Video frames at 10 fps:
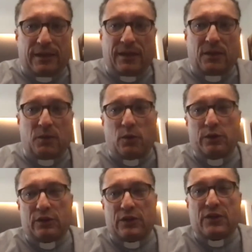
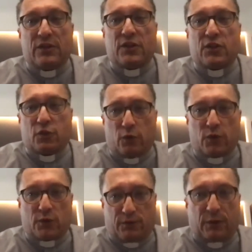what is the
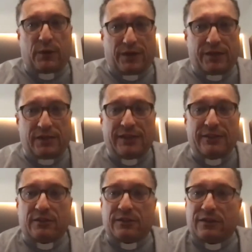source of our
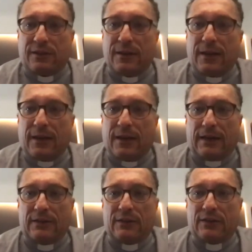identity.
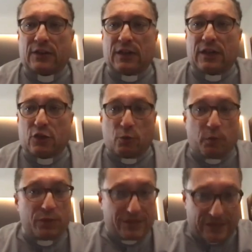And John
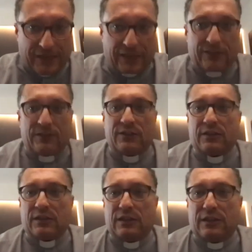Paul II
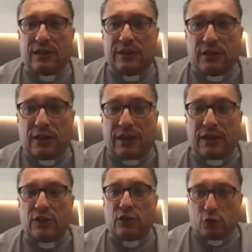in
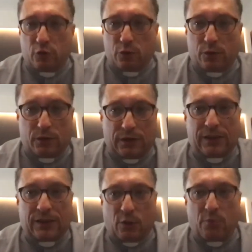1982
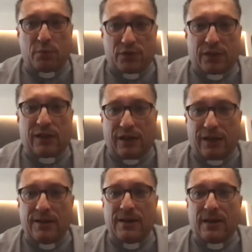in Compostela
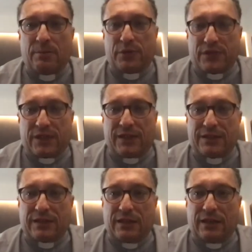
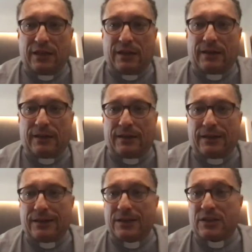precisely
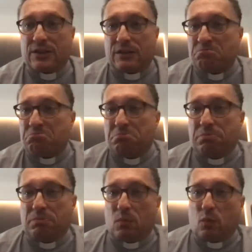
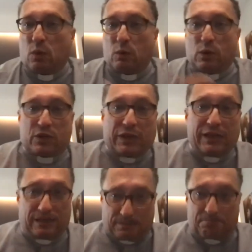was
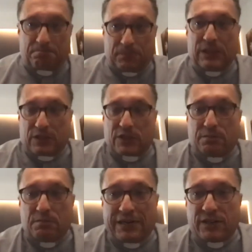saying this
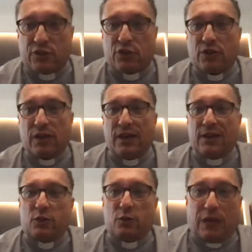message
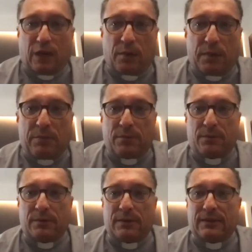to young
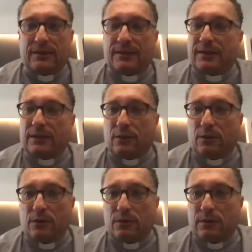people in
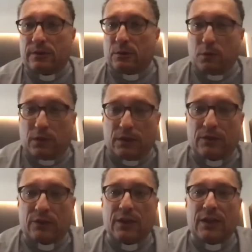all the world,
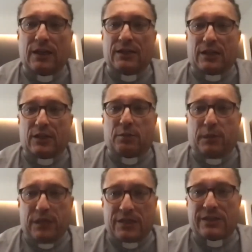that
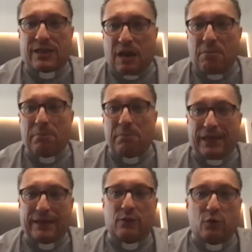please come
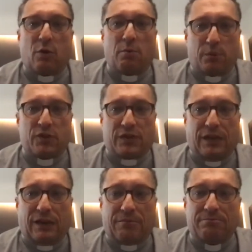back to
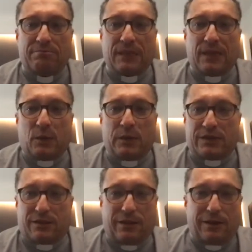Compostela. We
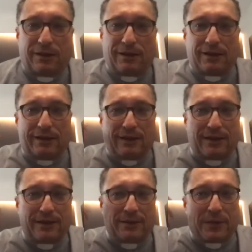still
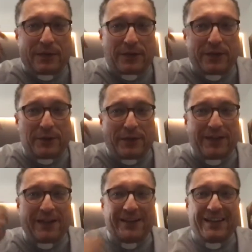we are hearing
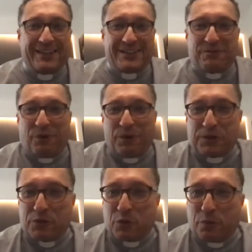this voice
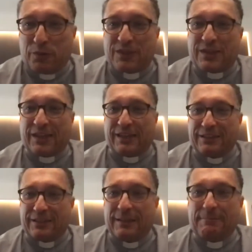of John Paul II,
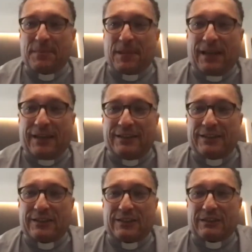and
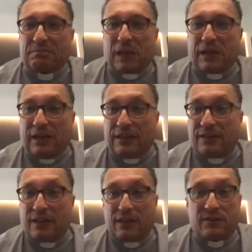at
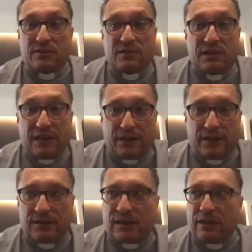that
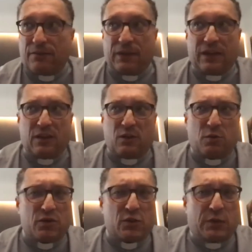year, I think it
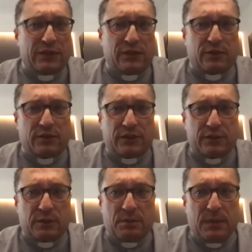was 20 or
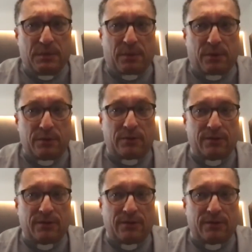30 people